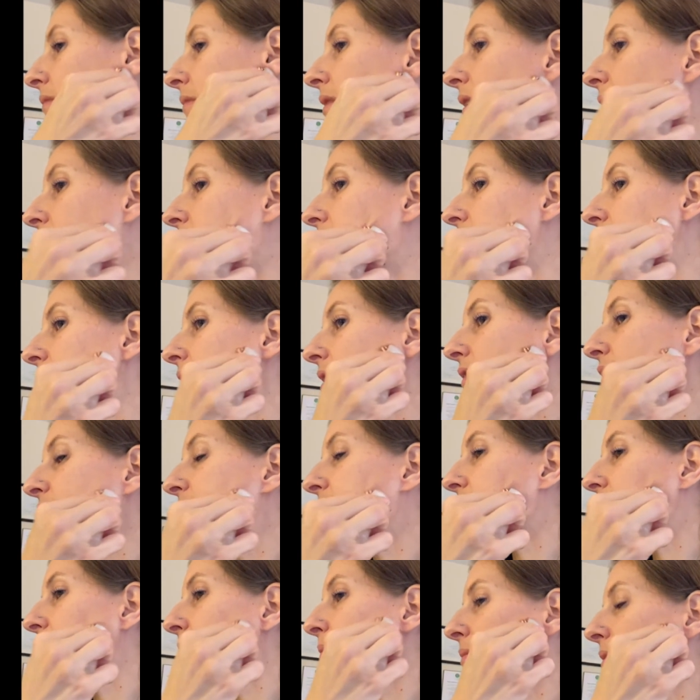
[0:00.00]
And then
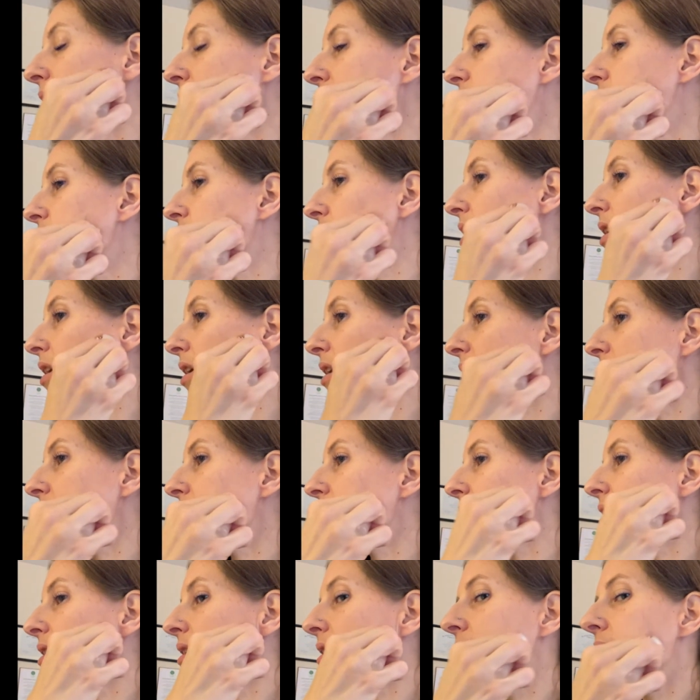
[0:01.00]
from the
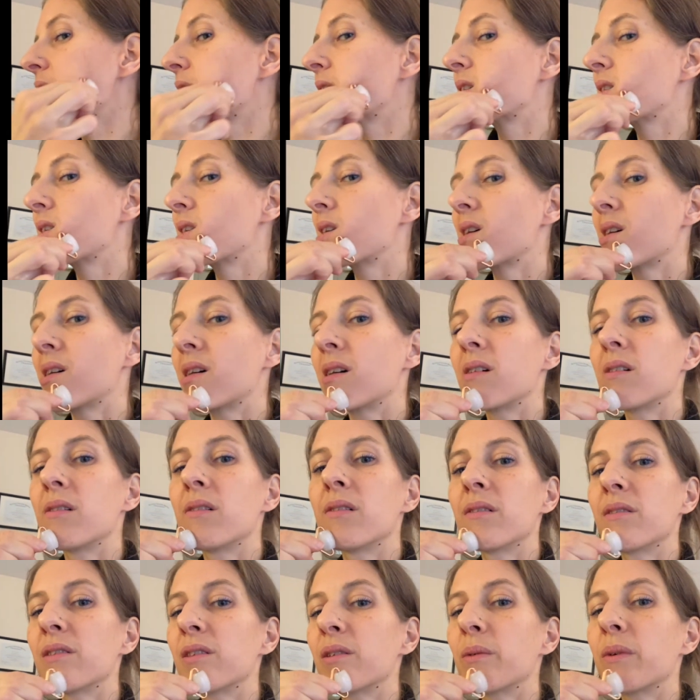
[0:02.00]
jaw
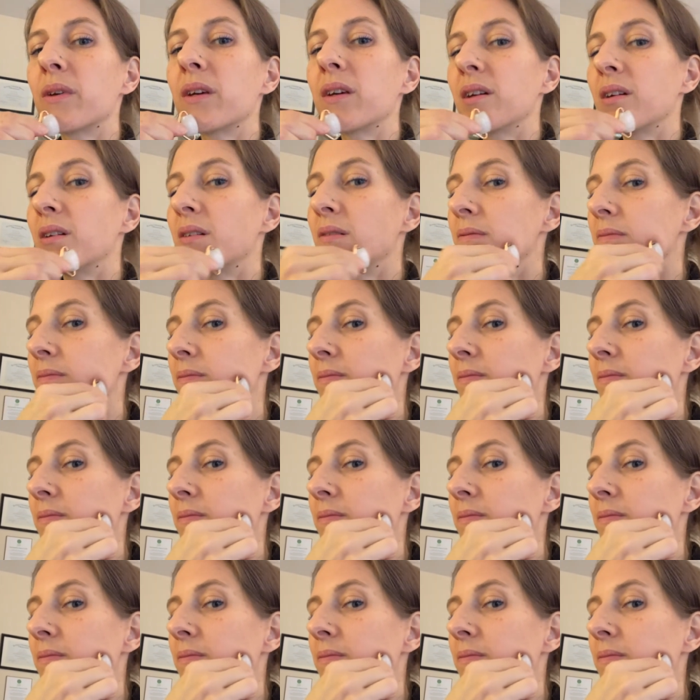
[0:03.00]
all the way out.